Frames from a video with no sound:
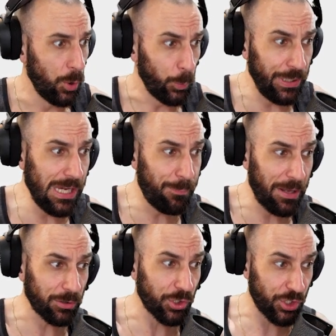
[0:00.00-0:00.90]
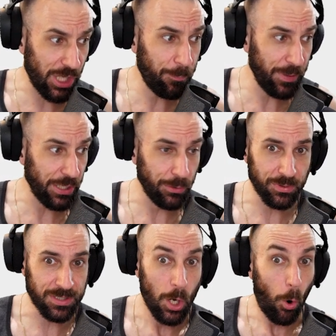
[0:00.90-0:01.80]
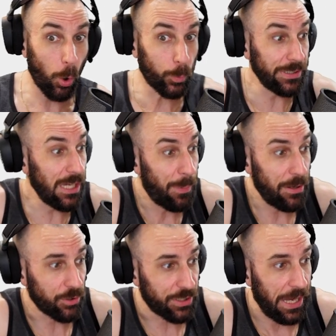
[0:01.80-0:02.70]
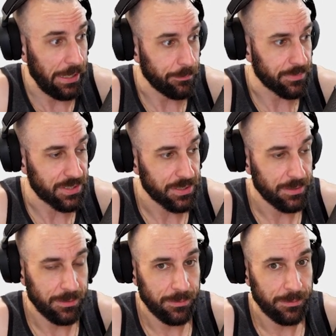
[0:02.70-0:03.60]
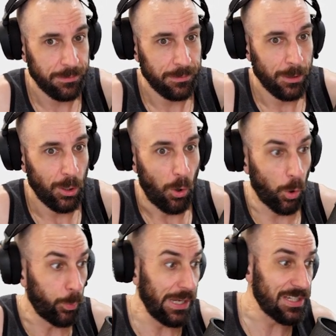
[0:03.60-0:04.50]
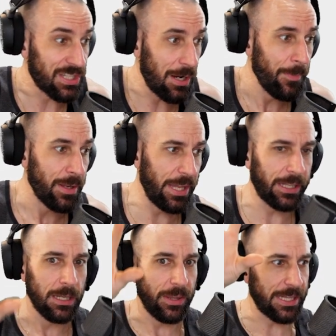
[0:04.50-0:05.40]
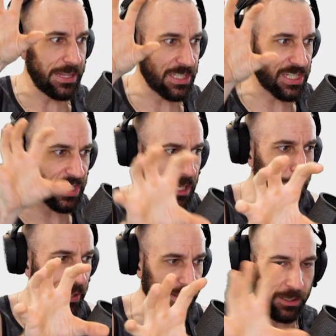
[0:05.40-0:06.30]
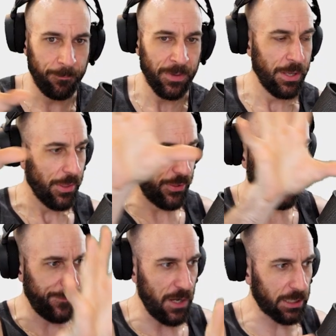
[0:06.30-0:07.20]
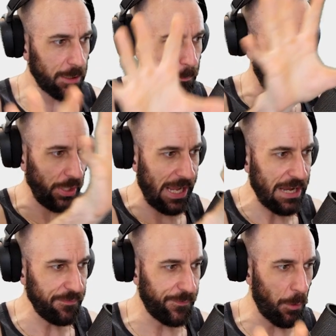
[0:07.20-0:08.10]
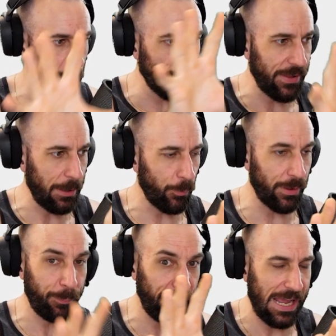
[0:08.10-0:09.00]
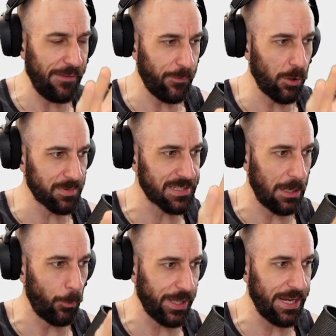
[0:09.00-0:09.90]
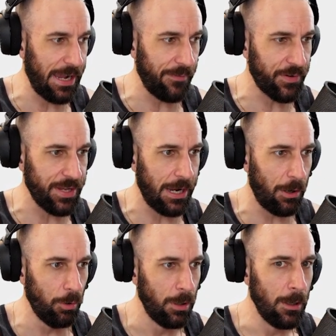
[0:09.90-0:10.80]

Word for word: We need better GPUs, or we need better games, or we need some like like the seat like the the fucking platform that the platforms that we have now